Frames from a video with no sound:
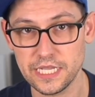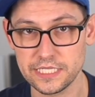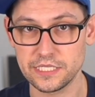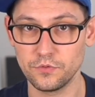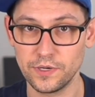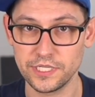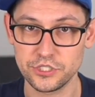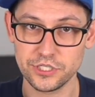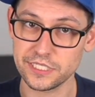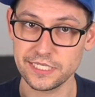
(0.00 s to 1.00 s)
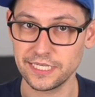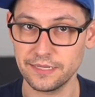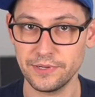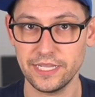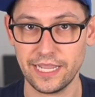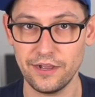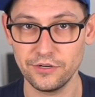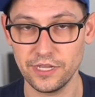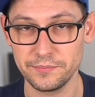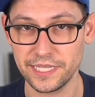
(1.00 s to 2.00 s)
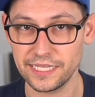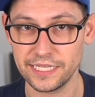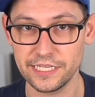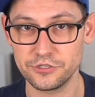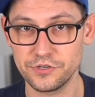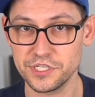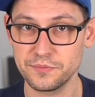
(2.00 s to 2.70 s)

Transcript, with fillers: is that when it's just sitting in my account, I'm getting interest